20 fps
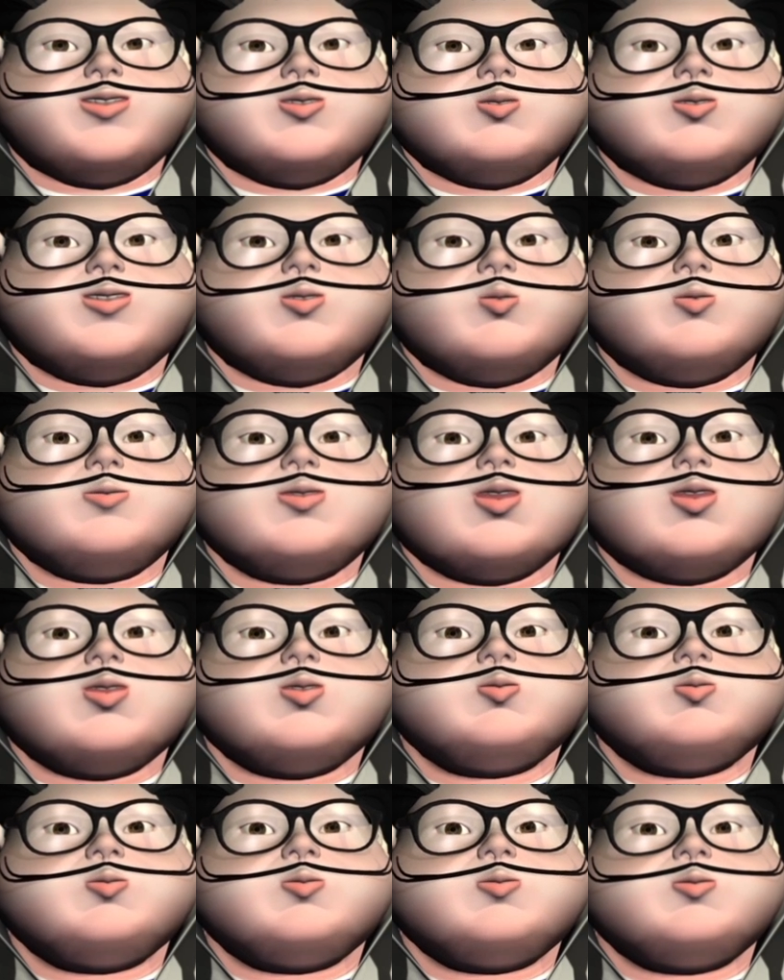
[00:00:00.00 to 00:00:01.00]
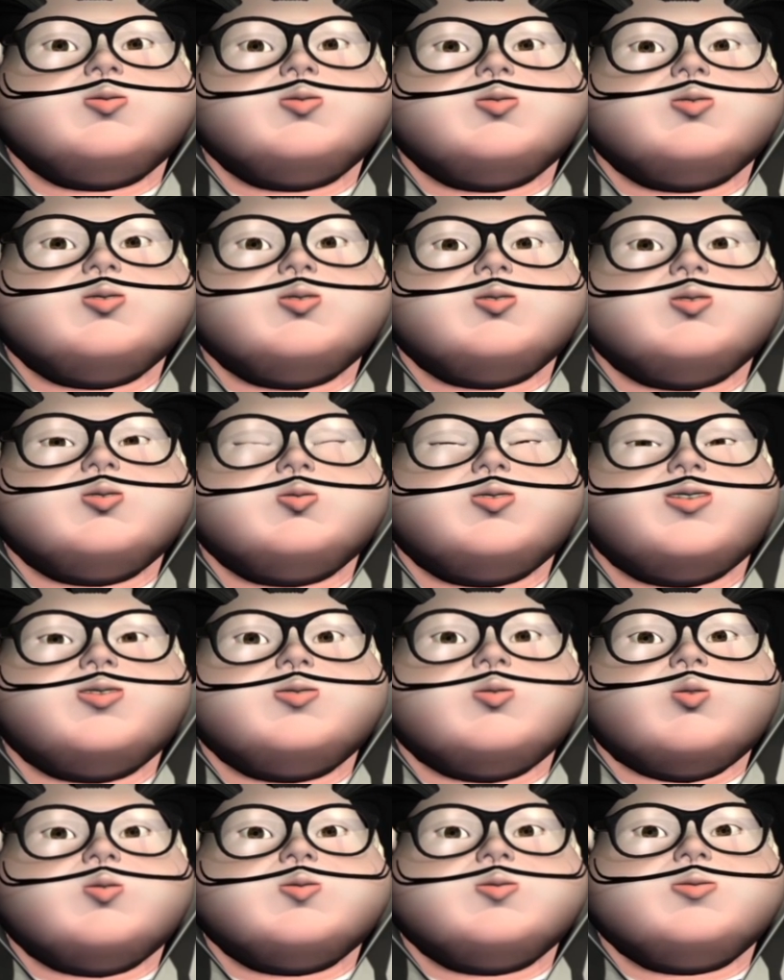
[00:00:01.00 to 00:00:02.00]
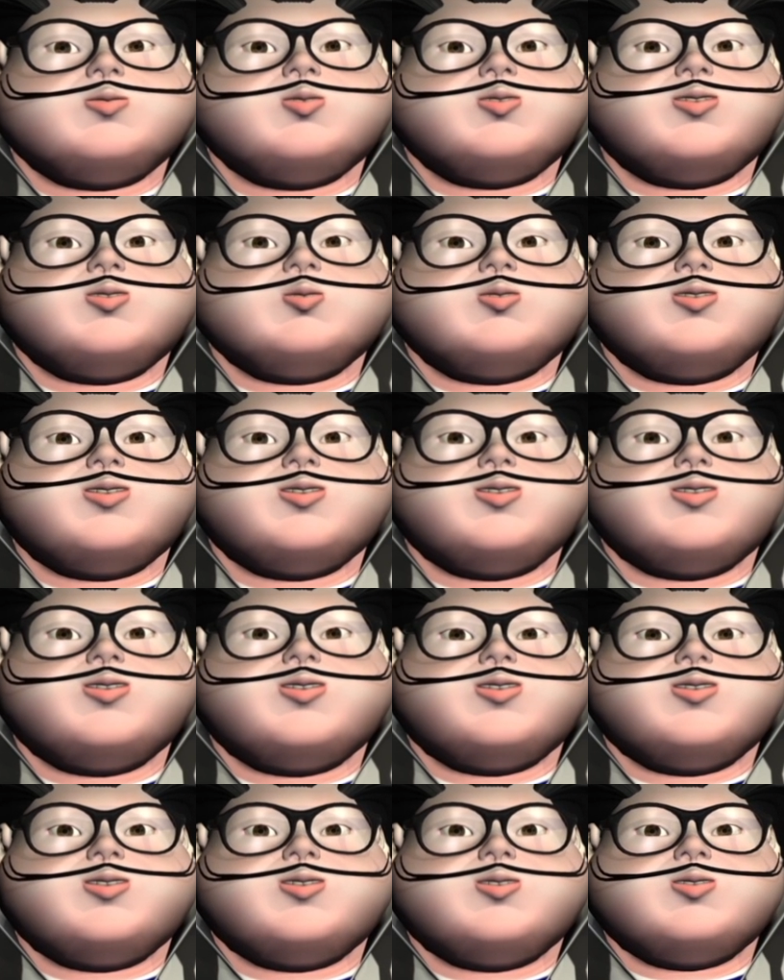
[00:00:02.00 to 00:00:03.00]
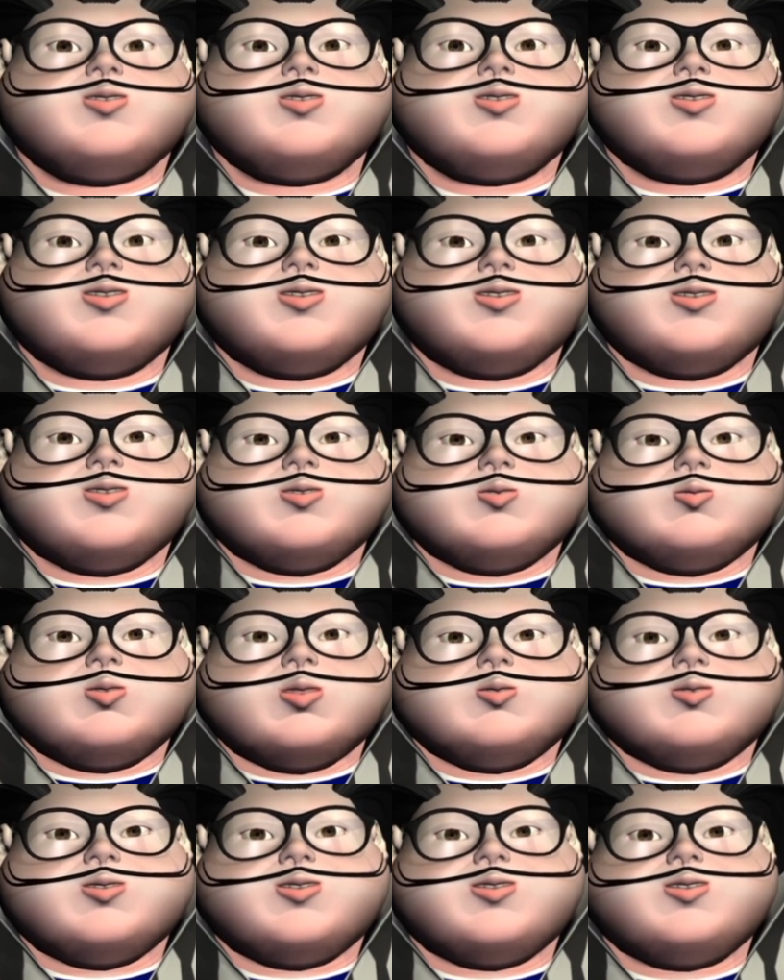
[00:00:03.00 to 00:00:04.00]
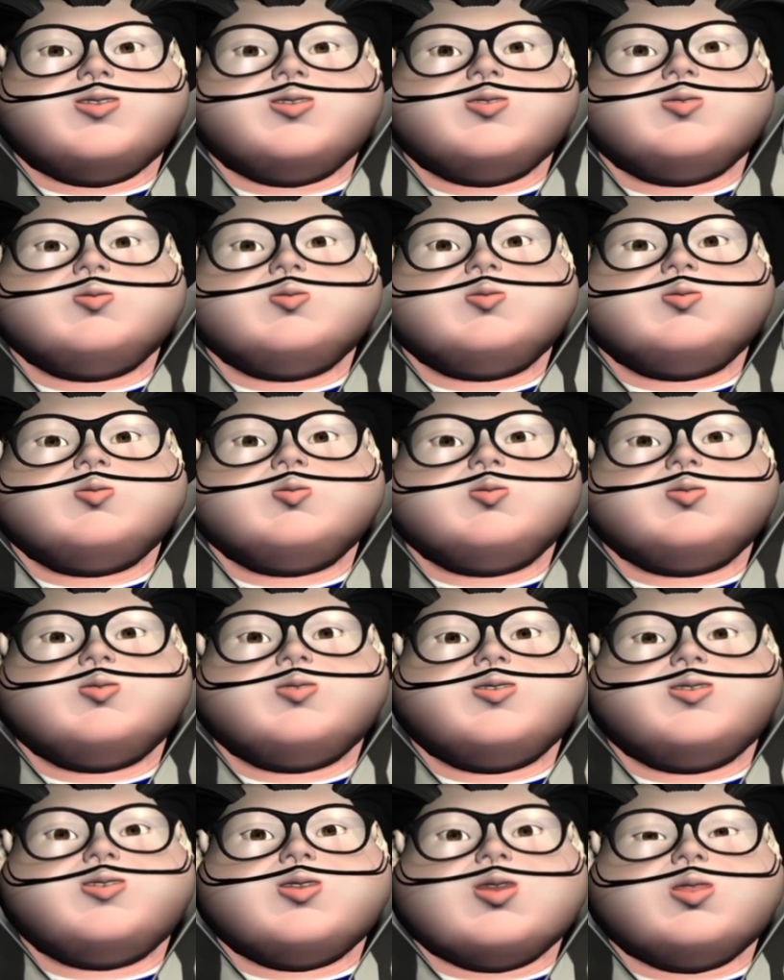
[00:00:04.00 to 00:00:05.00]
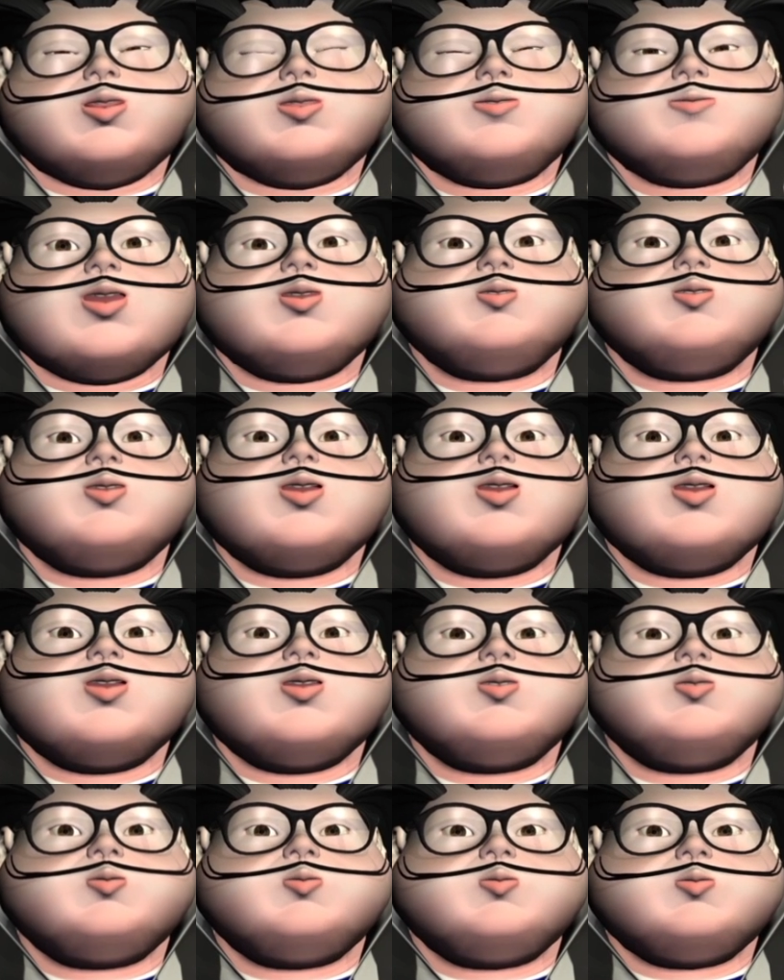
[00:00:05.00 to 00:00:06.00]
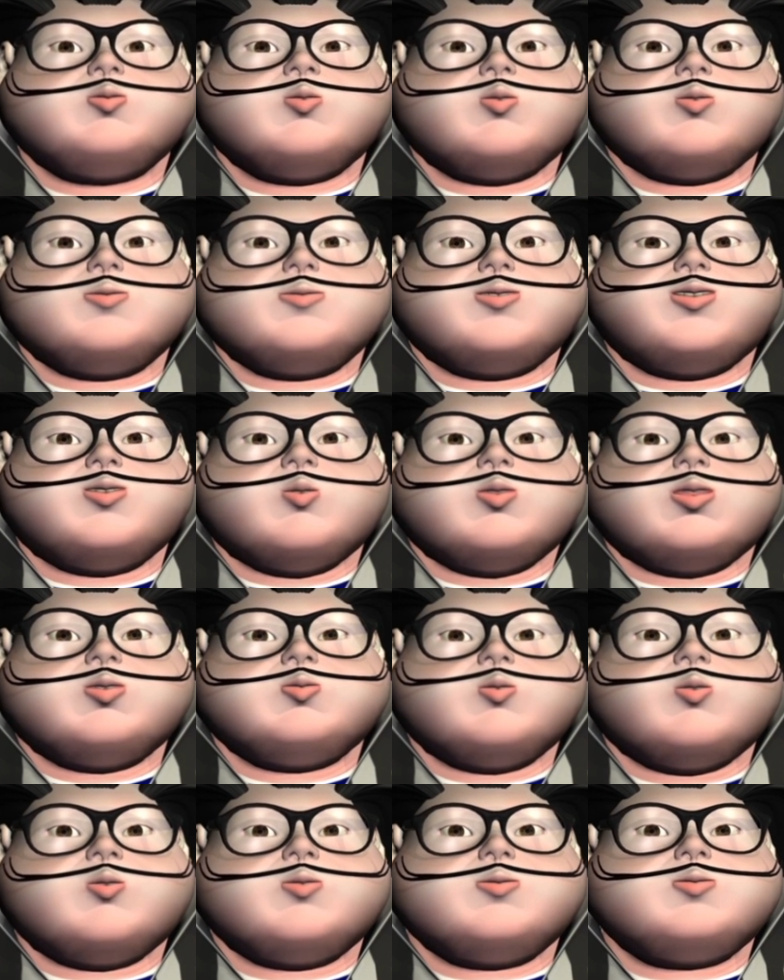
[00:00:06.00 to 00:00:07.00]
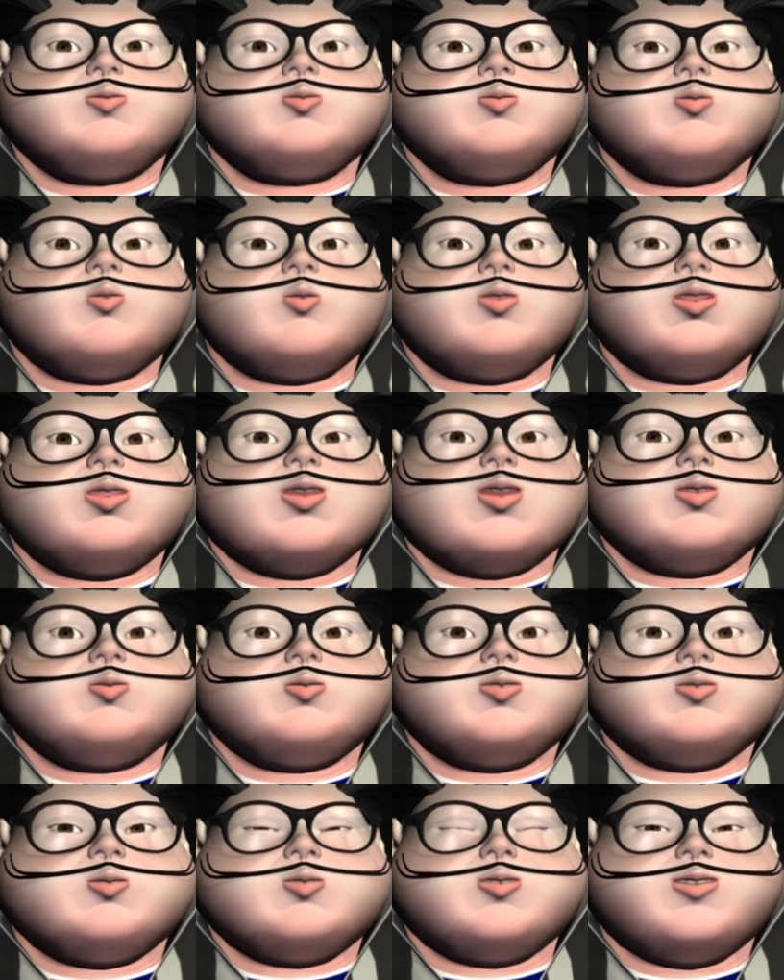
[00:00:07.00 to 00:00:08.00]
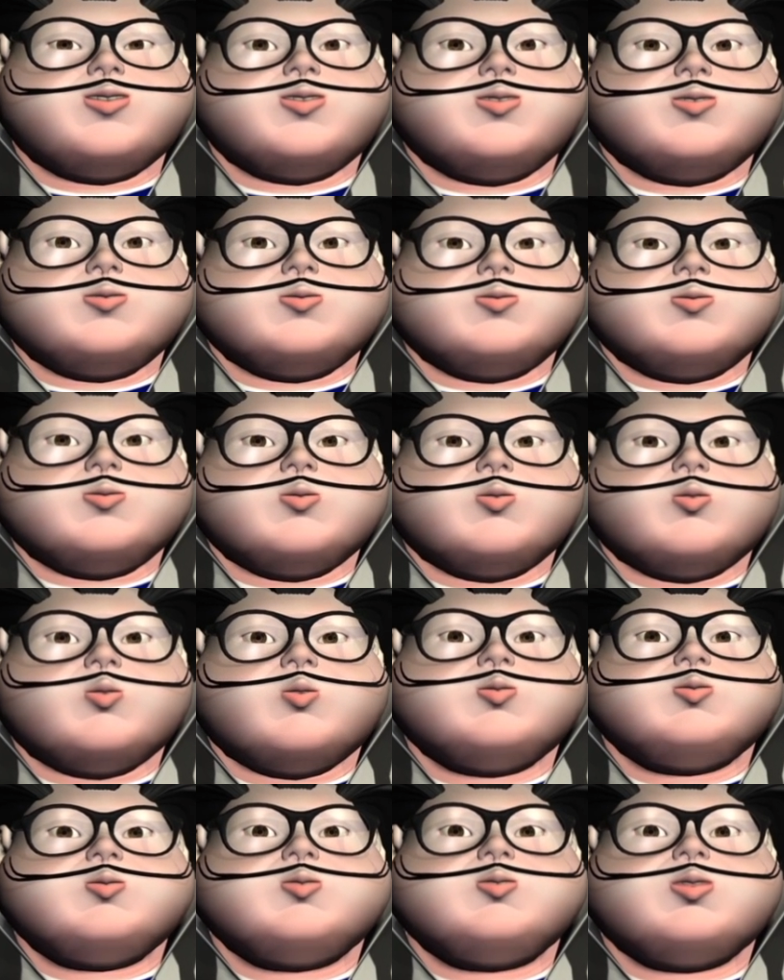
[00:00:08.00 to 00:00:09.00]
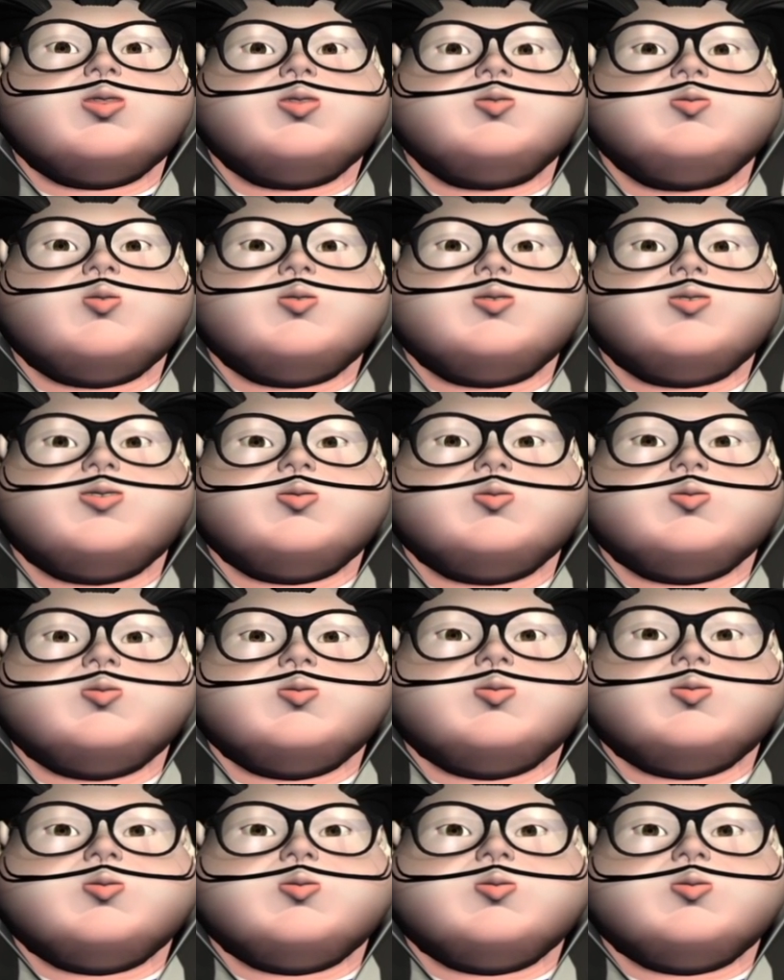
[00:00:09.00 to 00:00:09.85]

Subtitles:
easting of A, which is equal to the easting of B minus delta E, and the elevation of A, which is equal to the elevation of C plus delta z.